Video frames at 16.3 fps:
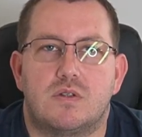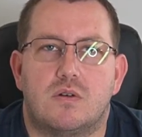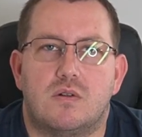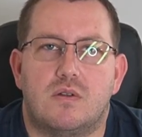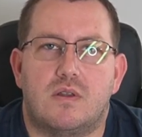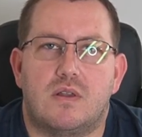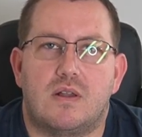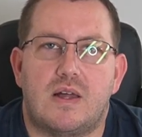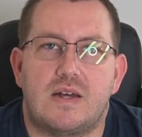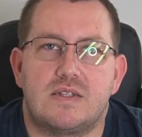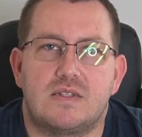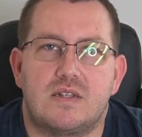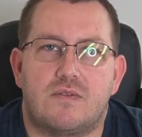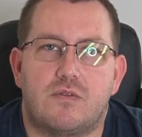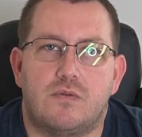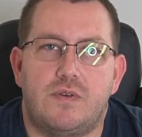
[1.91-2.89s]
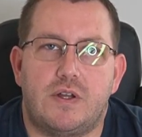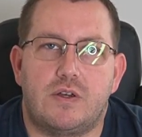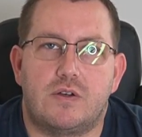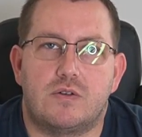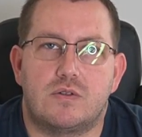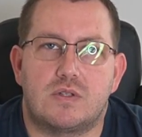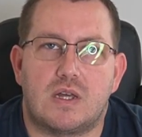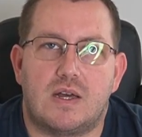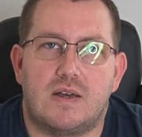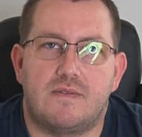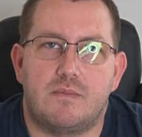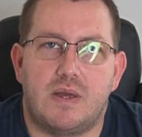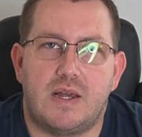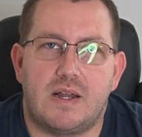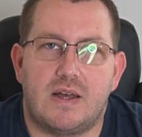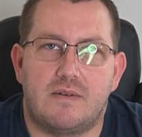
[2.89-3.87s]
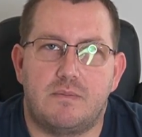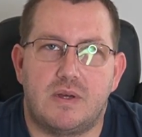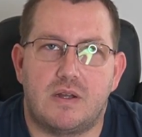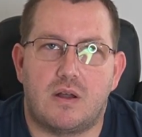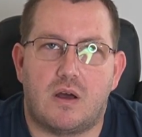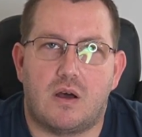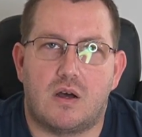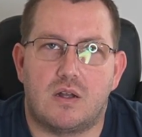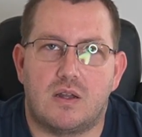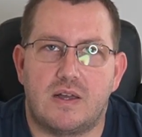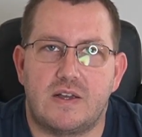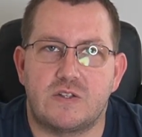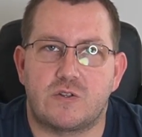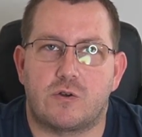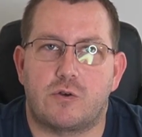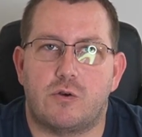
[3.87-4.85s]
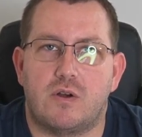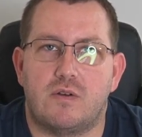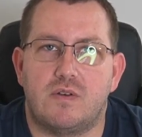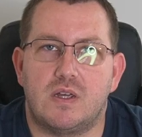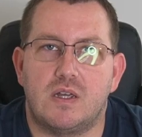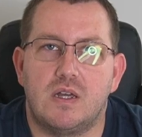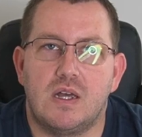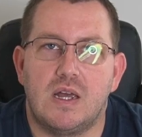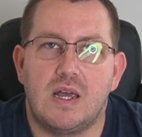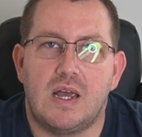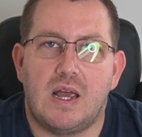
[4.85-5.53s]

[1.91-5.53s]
So the last several videos I've made have been on laser engraving,